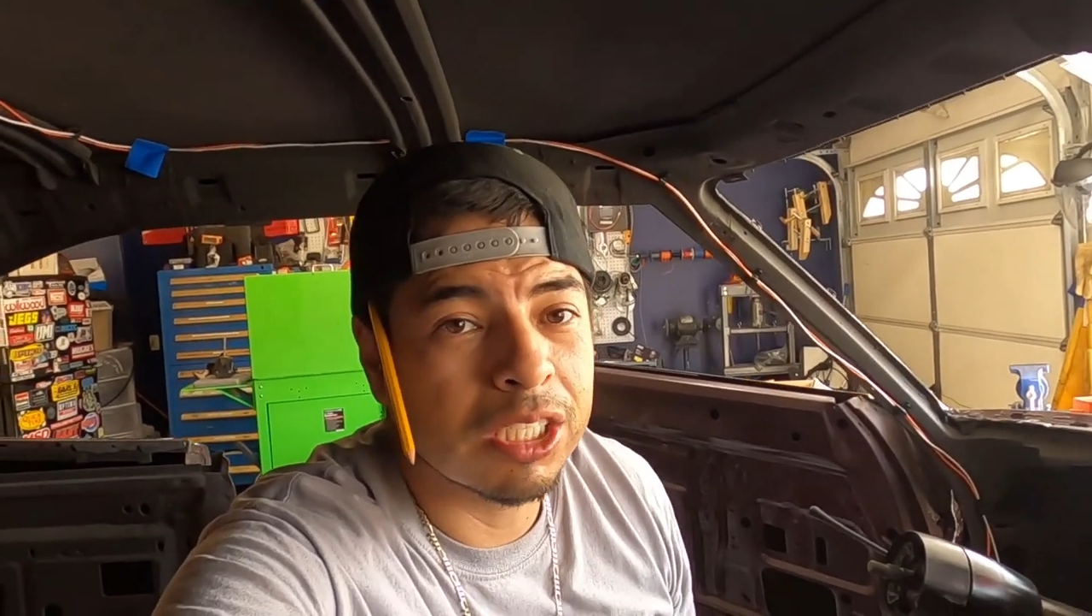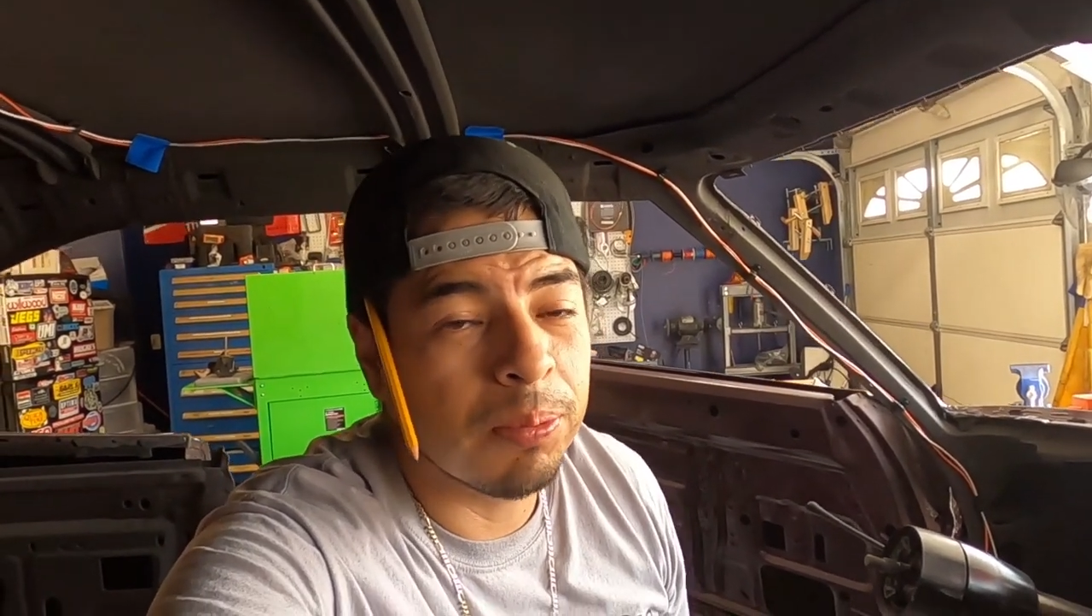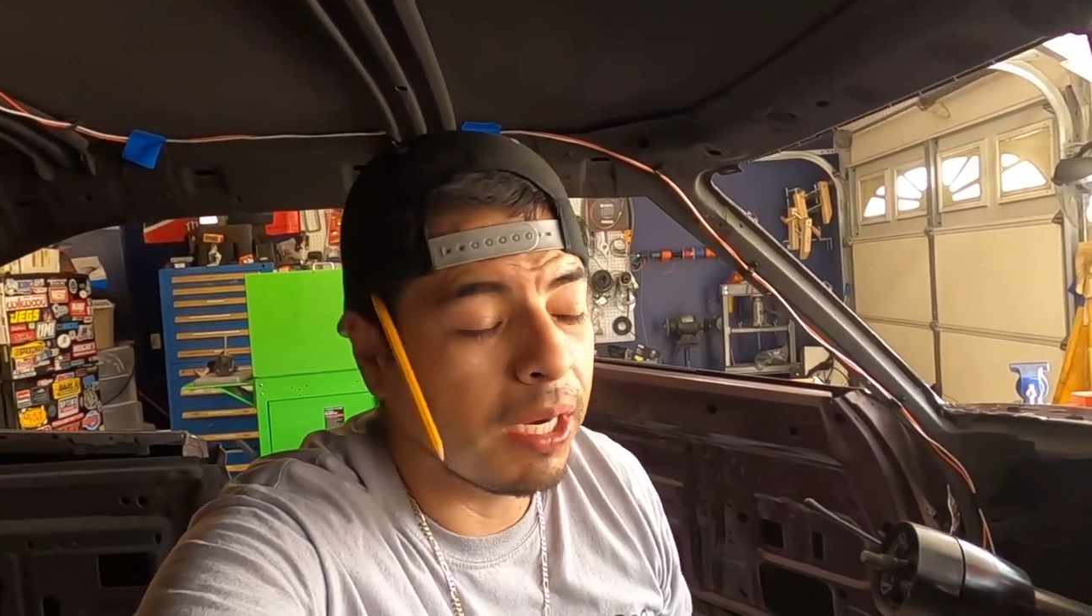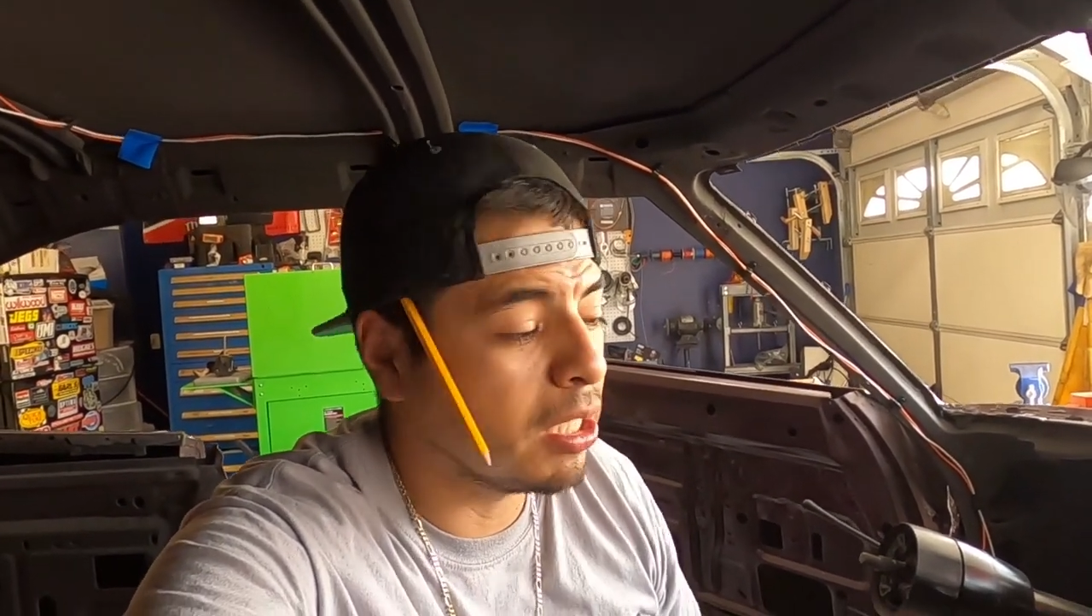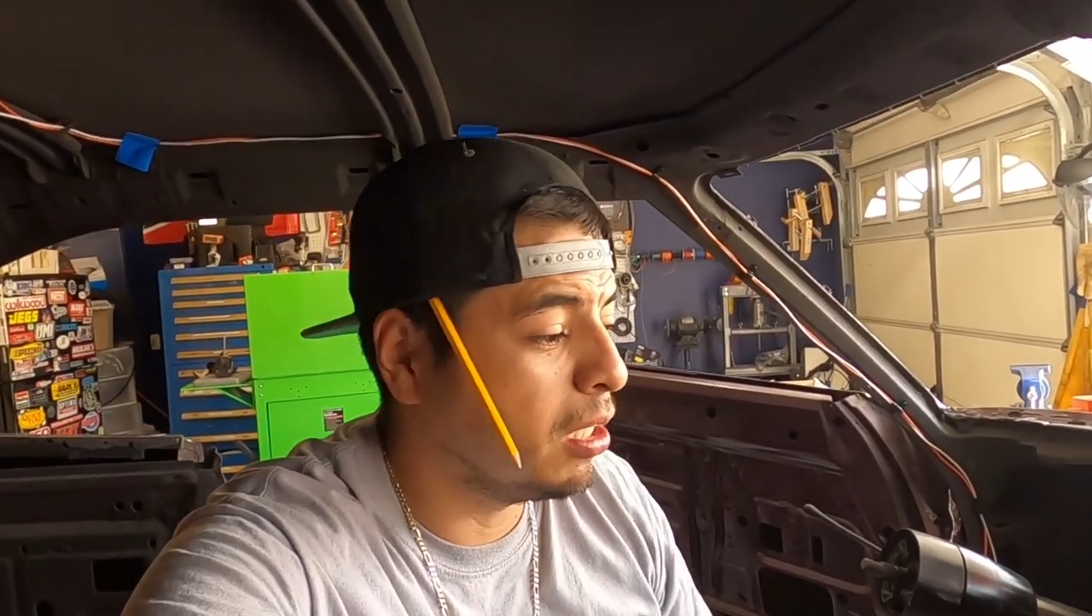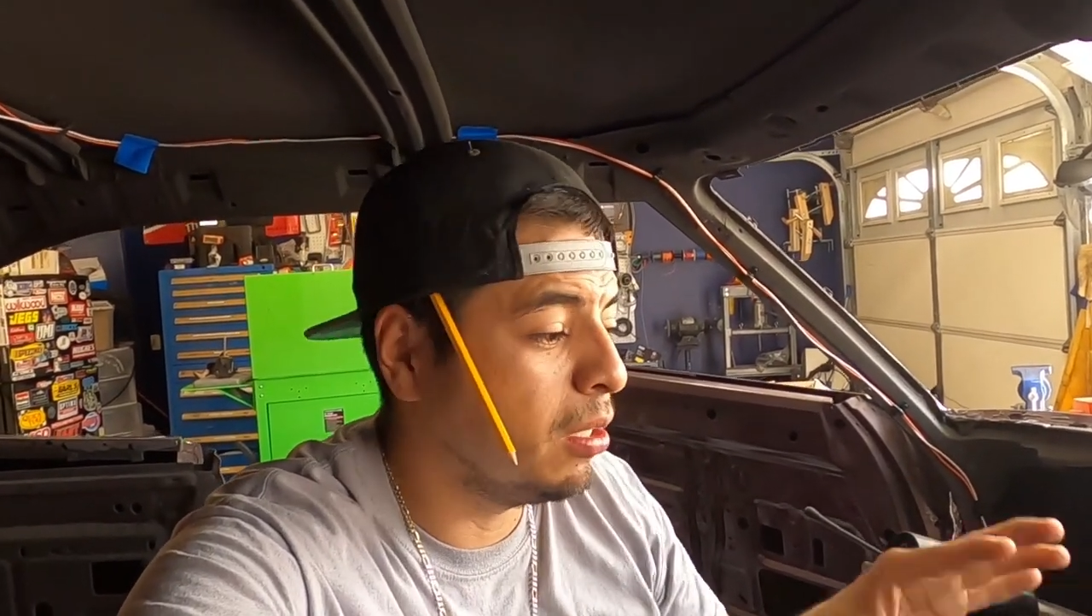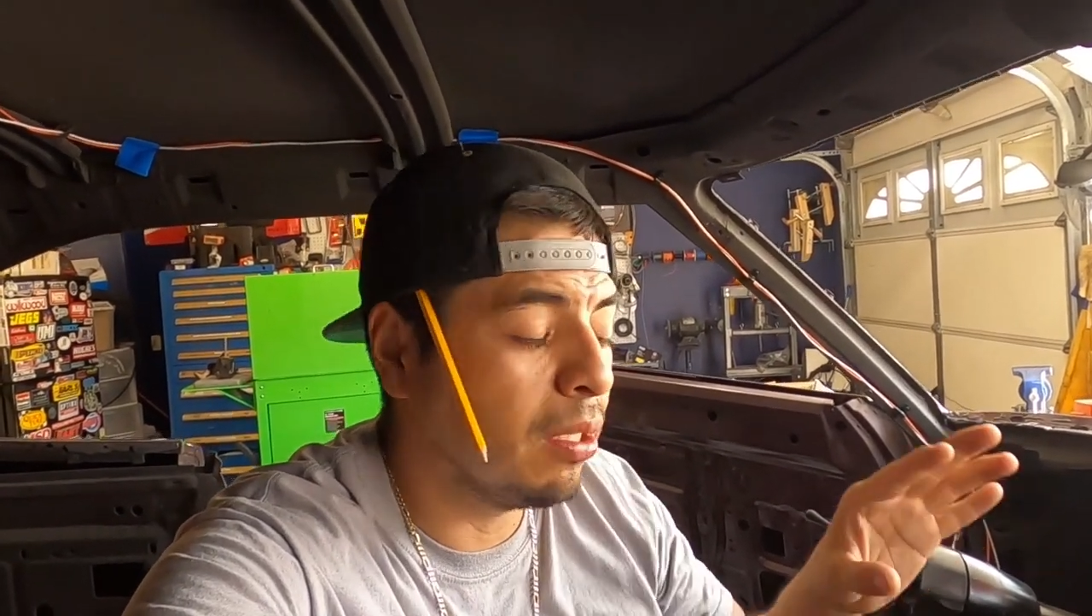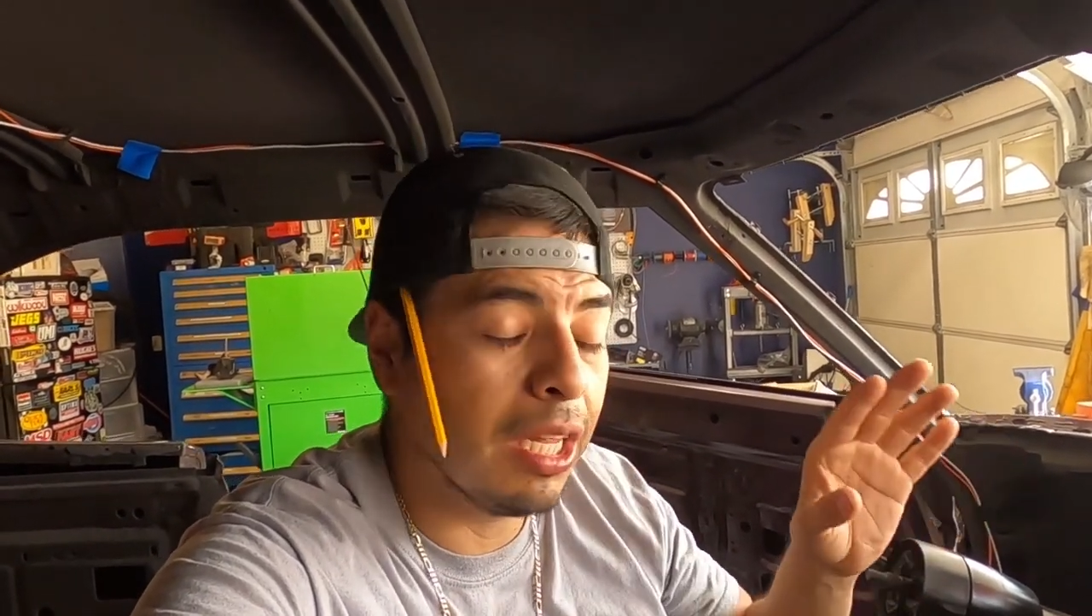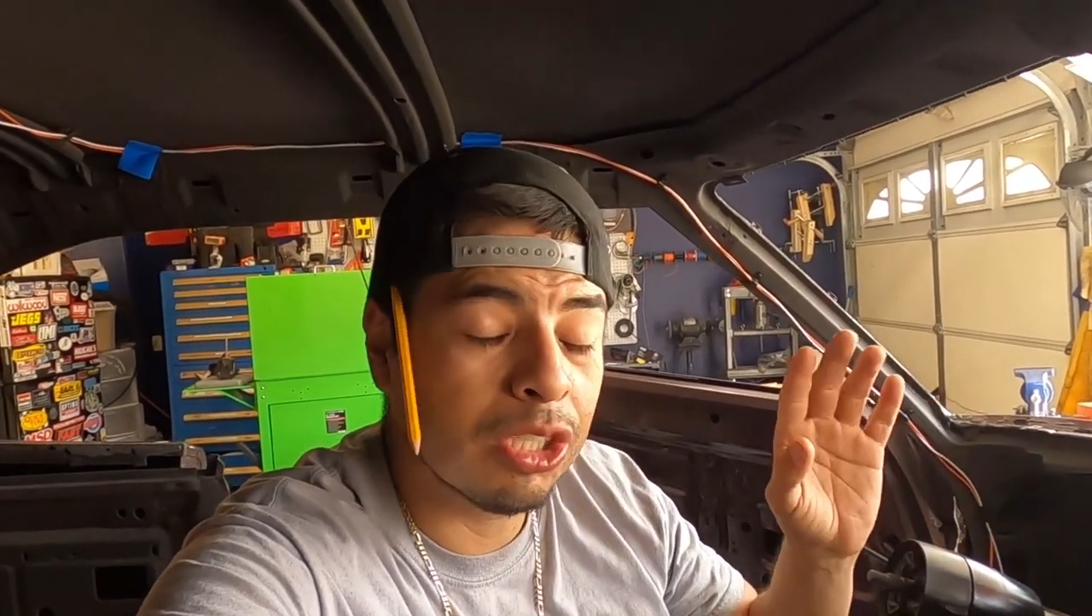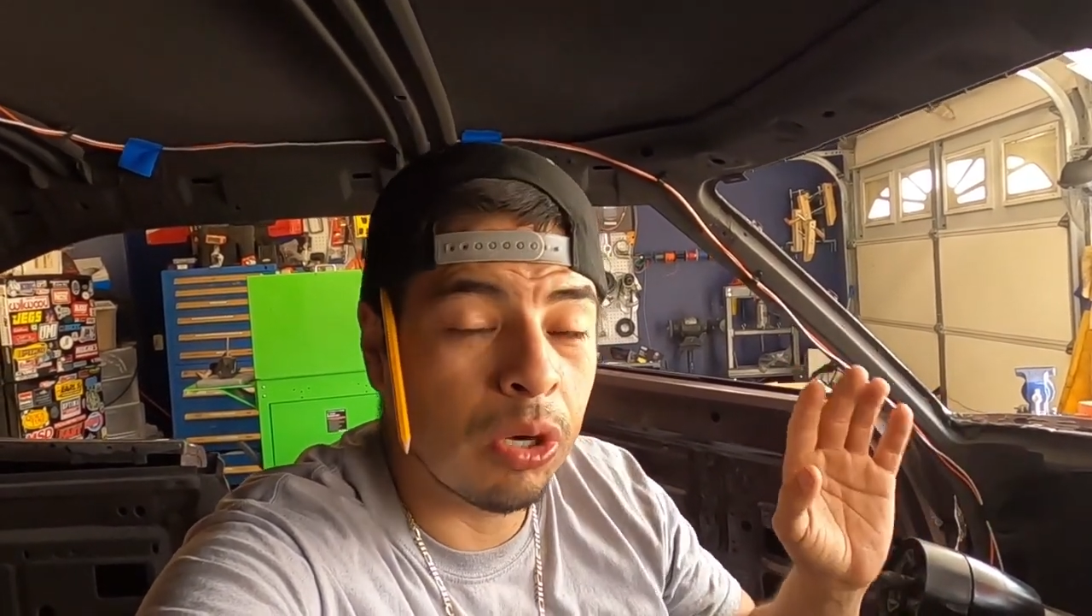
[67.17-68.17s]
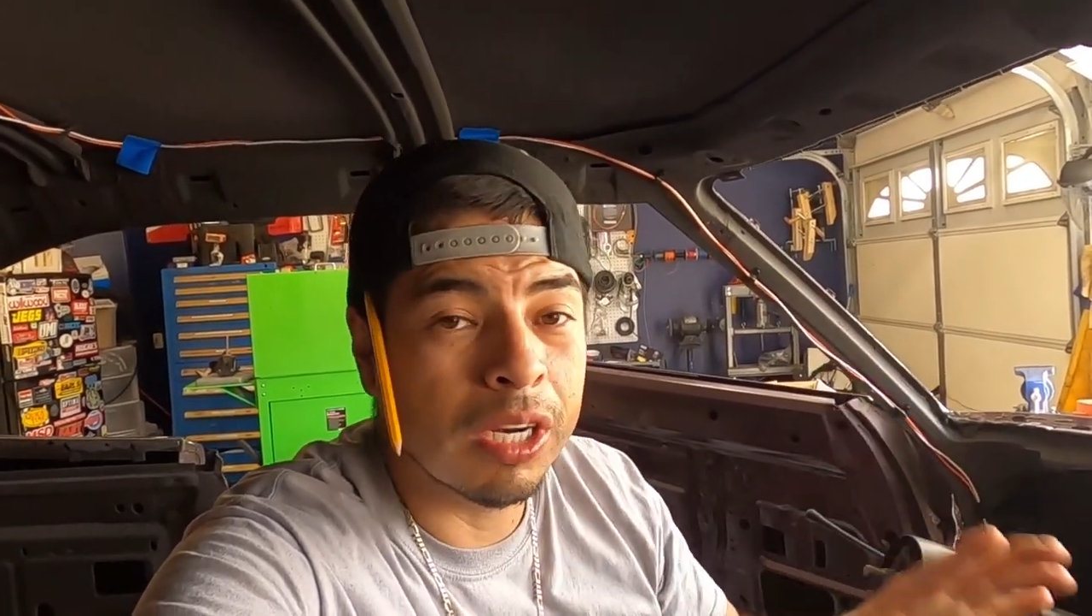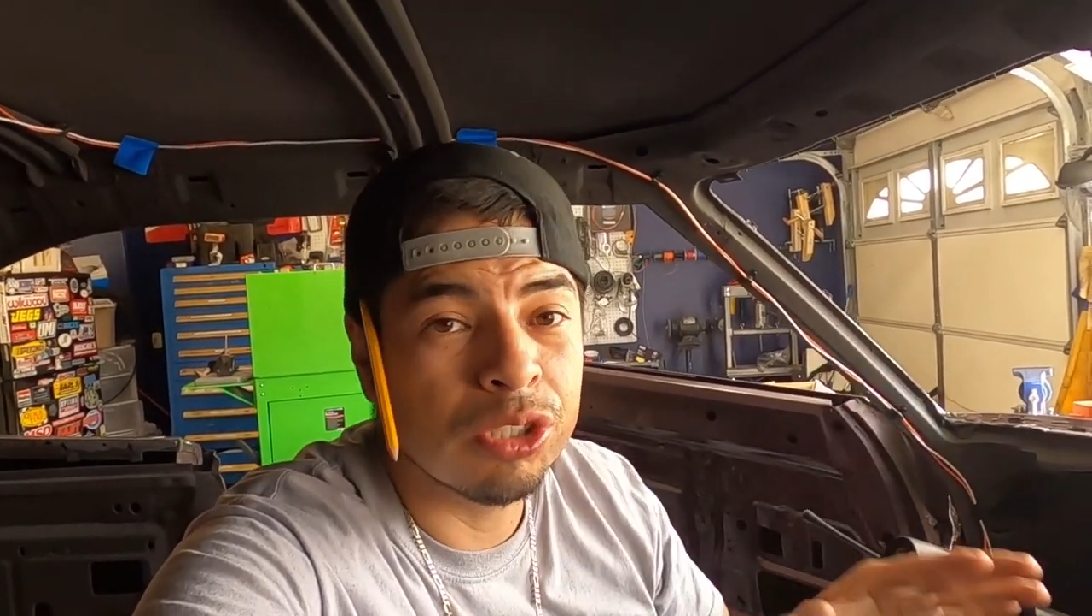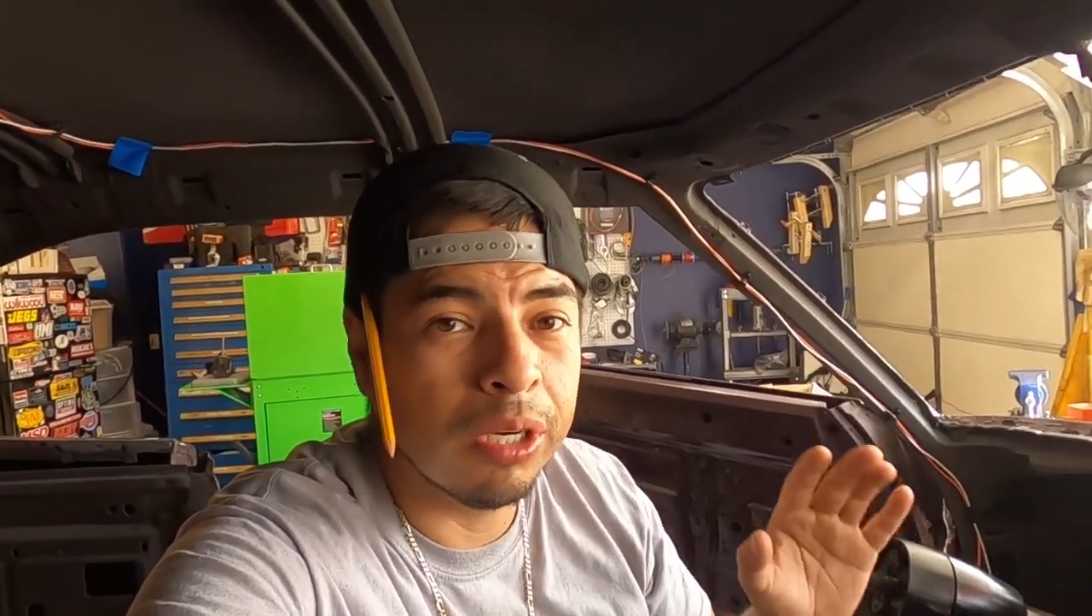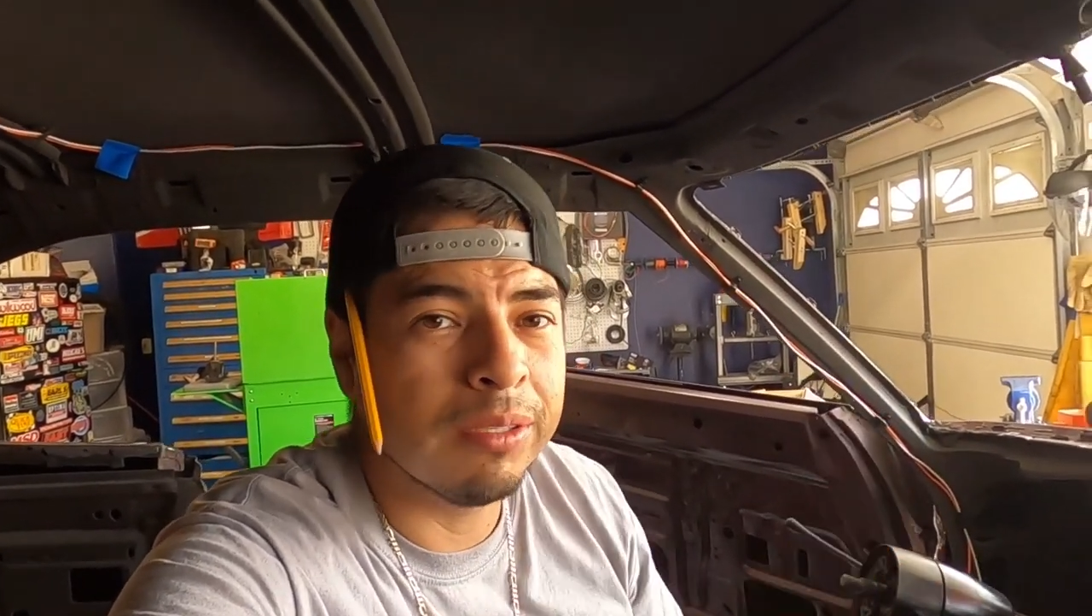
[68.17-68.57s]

especially electronic